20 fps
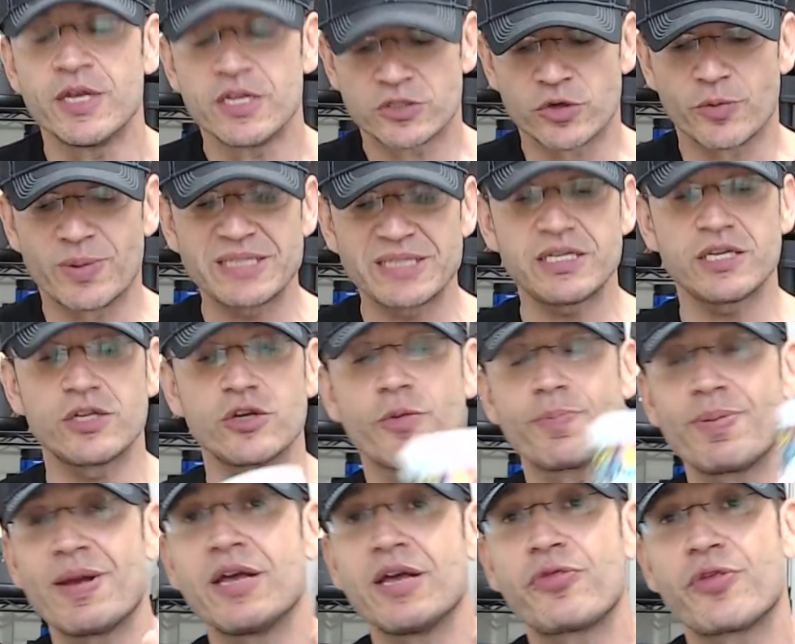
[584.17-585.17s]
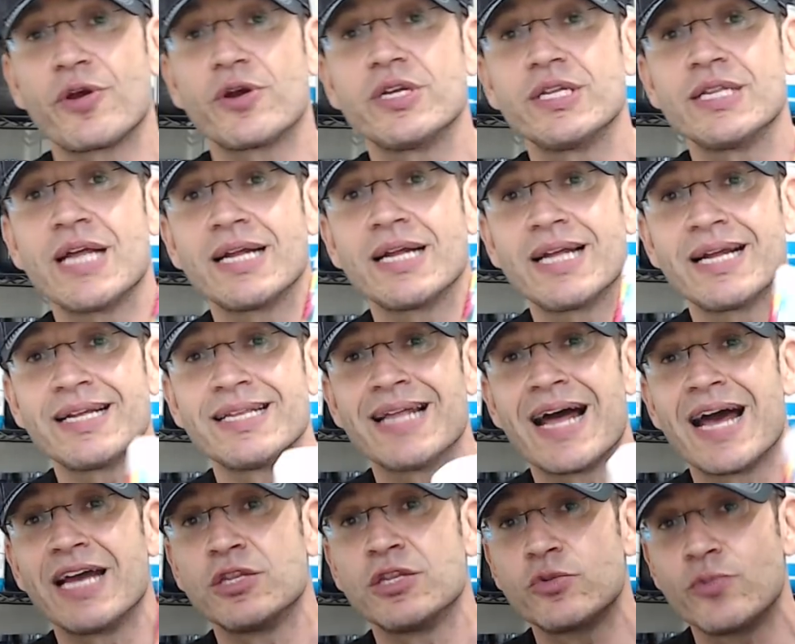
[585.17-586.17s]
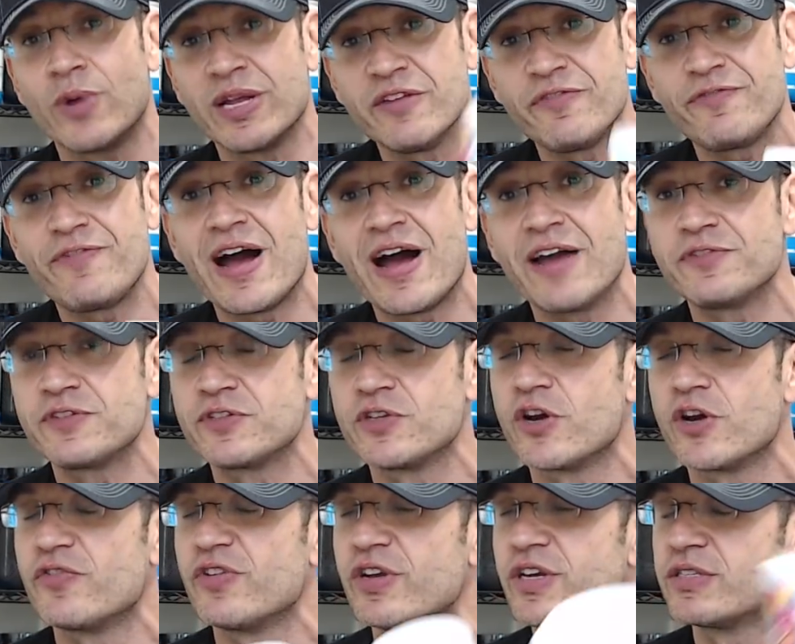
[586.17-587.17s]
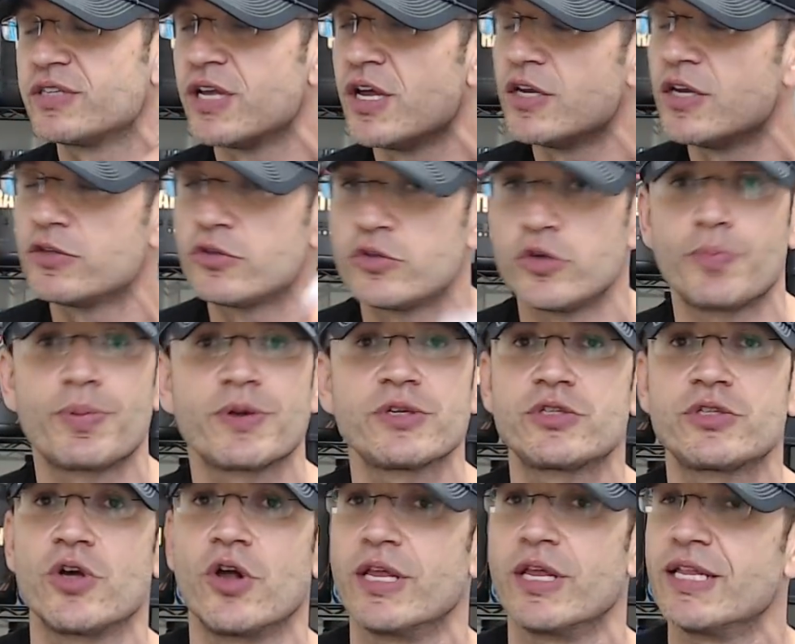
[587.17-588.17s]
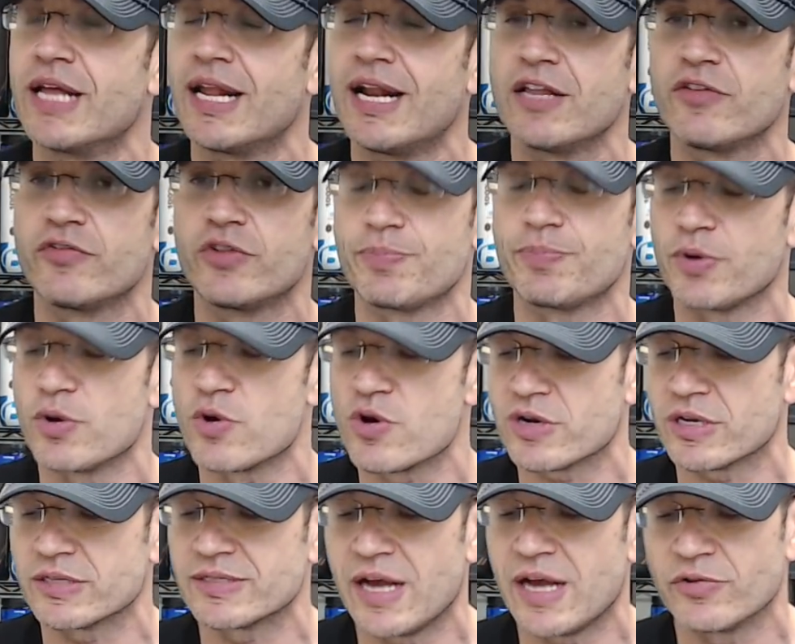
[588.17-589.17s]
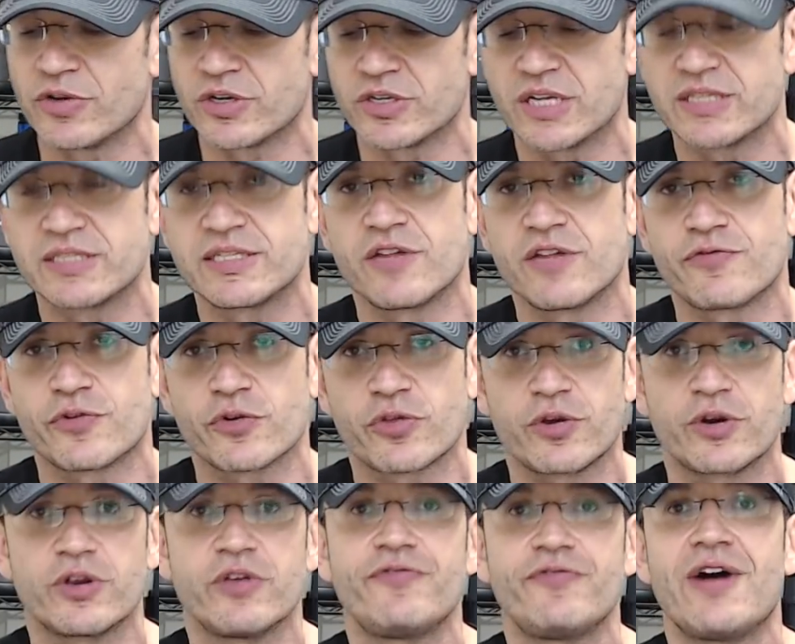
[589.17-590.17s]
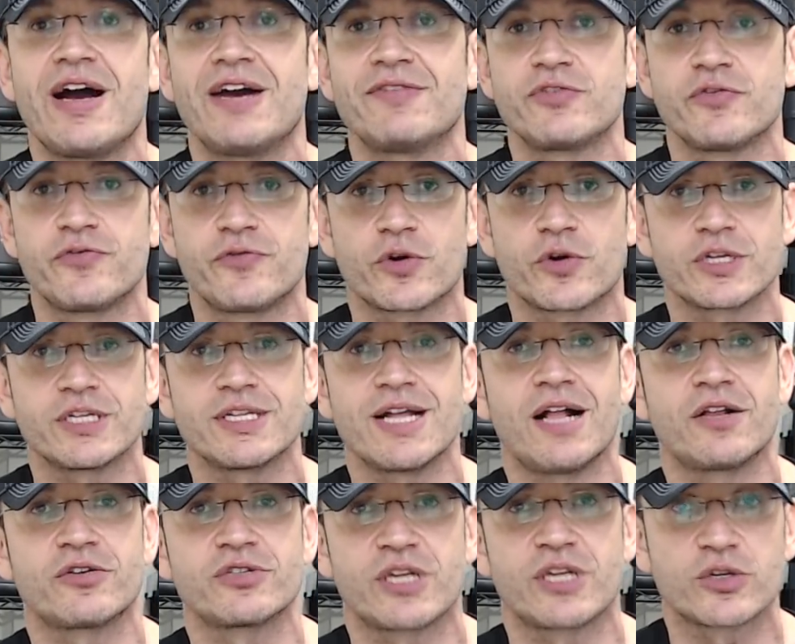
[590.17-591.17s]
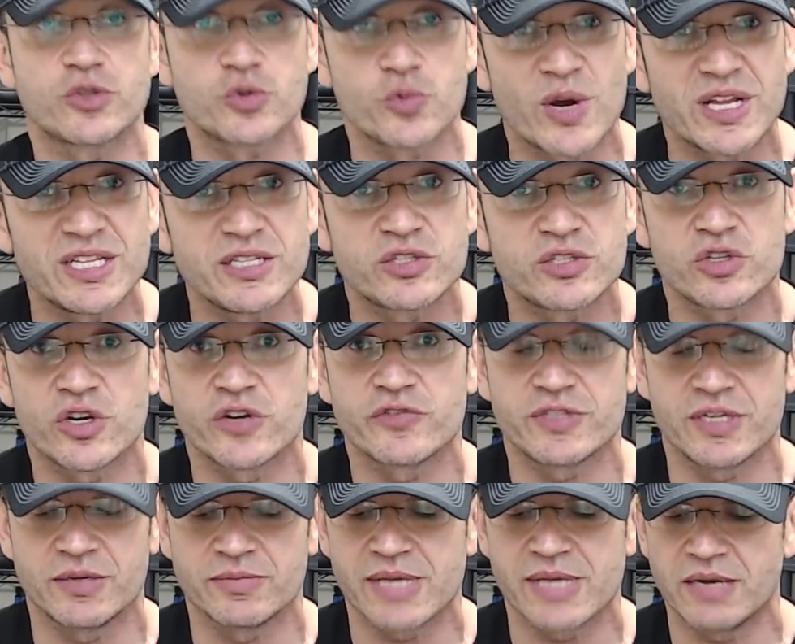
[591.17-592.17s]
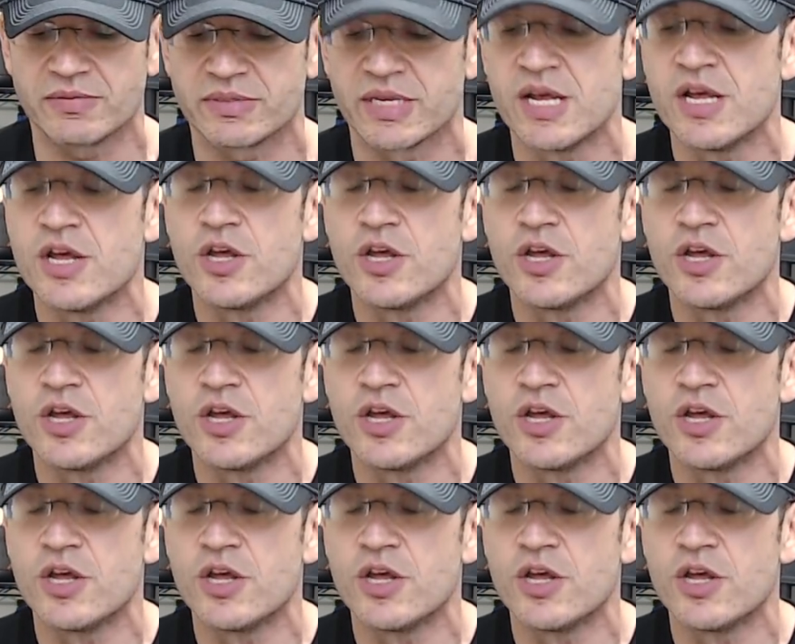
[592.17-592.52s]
So basically you're paying $39.99, 25 servings, super solid. A lot of the pre-workouts out there that sell for $35 to $40 are 20 serves sometimes.